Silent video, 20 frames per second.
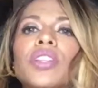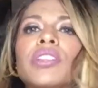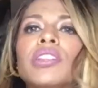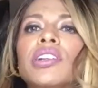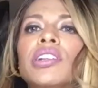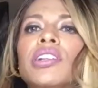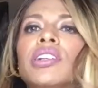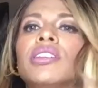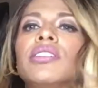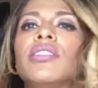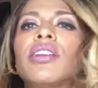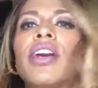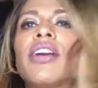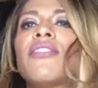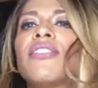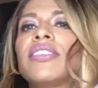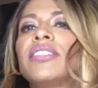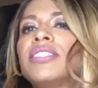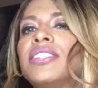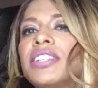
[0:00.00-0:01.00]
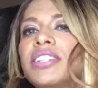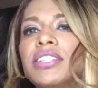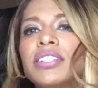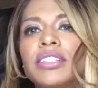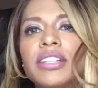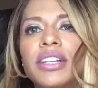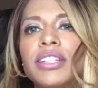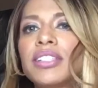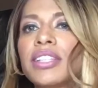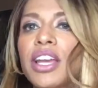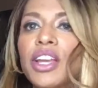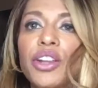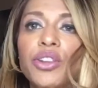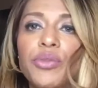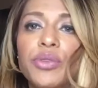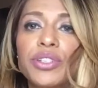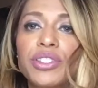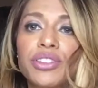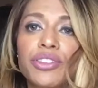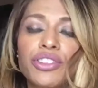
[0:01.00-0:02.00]
there, I've done a, a ton of
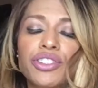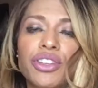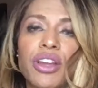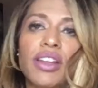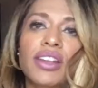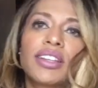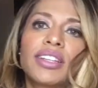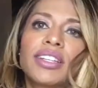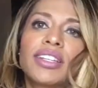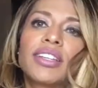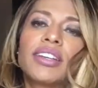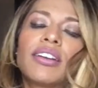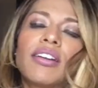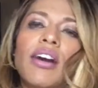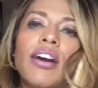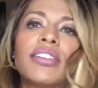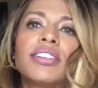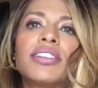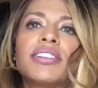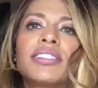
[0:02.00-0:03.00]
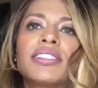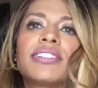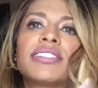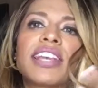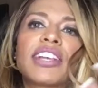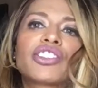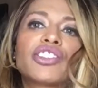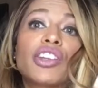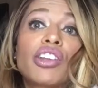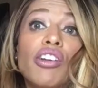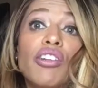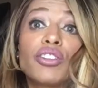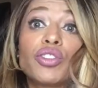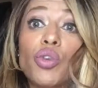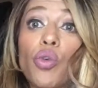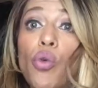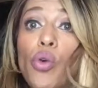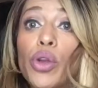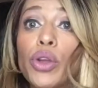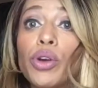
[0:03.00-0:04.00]
research on it. On this, it's actually called
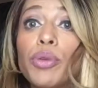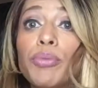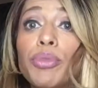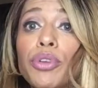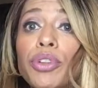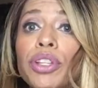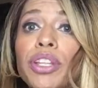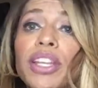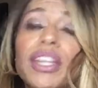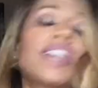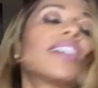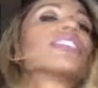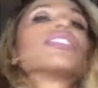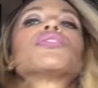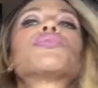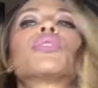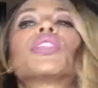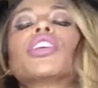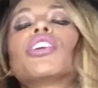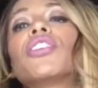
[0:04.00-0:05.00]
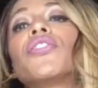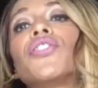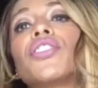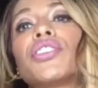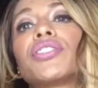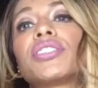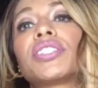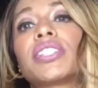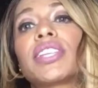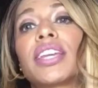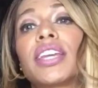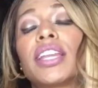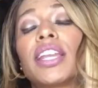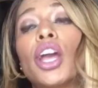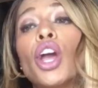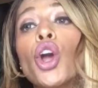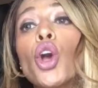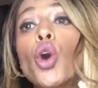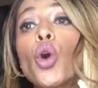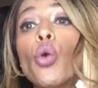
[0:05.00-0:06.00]
oil pulling. It's really good for your skin.
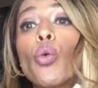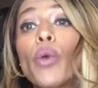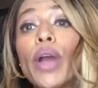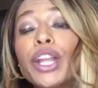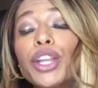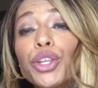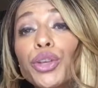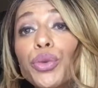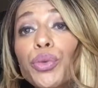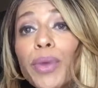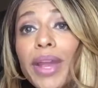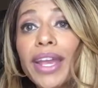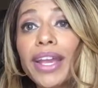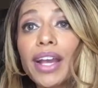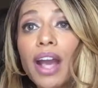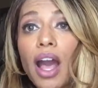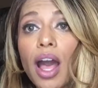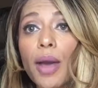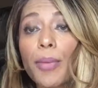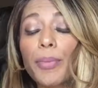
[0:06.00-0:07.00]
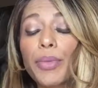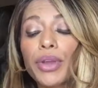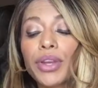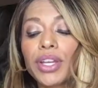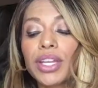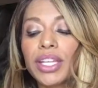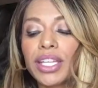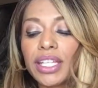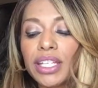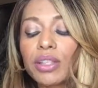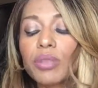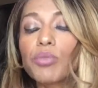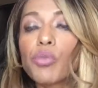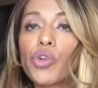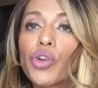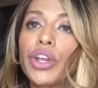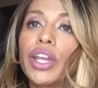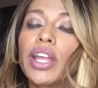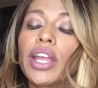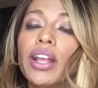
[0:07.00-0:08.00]
When you wake up in the
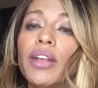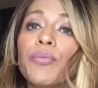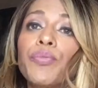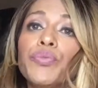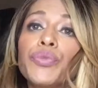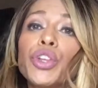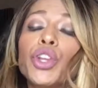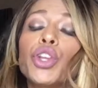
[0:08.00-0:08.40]
morning,